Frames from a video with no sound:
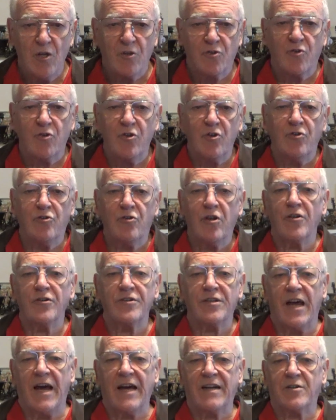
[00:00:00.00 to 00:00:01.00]
So you
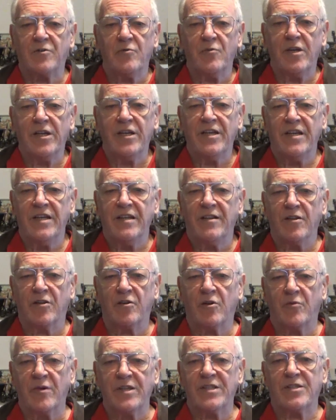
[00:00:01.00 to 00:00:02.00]
don't actually need a
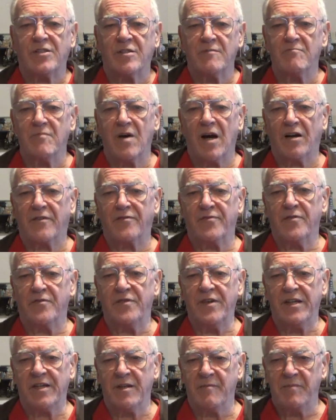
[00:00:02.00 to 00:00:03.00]
question mark for
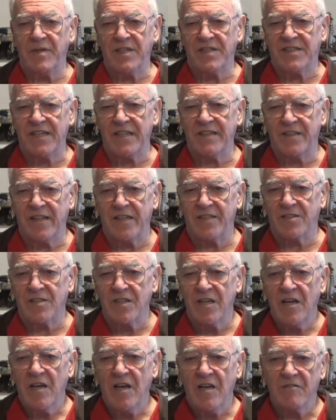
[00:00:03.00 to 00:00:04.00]
Vietnamese
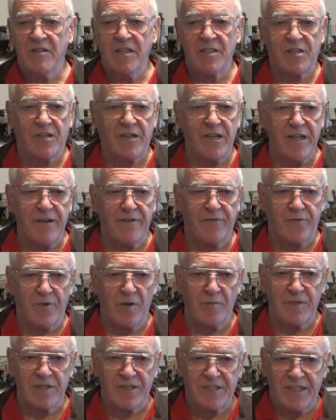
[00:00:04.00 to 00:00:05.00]
sentence. That's clear
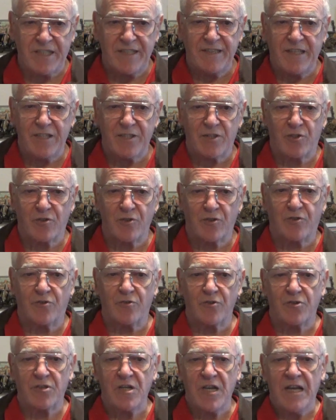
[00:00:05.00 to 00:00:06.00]
from the sentence
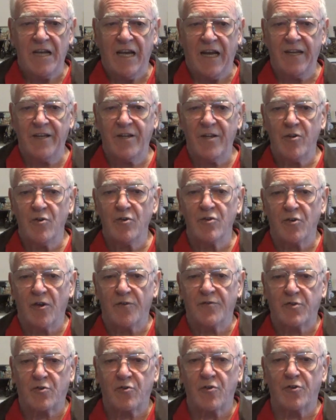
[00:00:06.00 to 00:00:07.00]
structures and the use
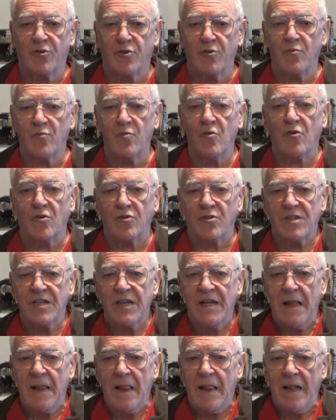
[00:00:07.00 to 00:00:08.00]
of certain words.
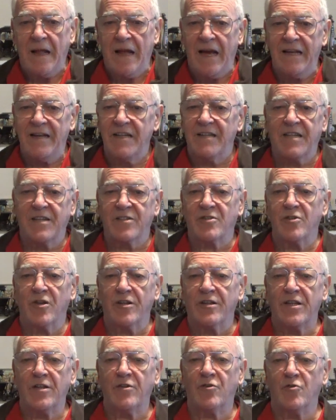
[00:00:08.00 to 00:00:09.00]
And it has
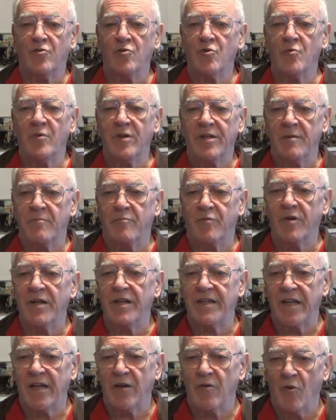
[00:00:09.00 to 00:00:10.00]
nothing to do with a
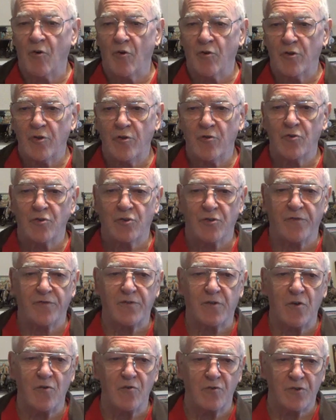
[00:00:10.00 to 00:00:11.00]
breathing or the use of
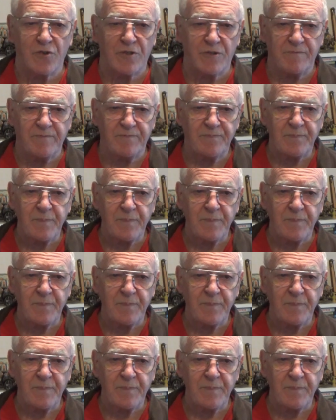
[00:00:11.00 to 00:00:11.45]
tones.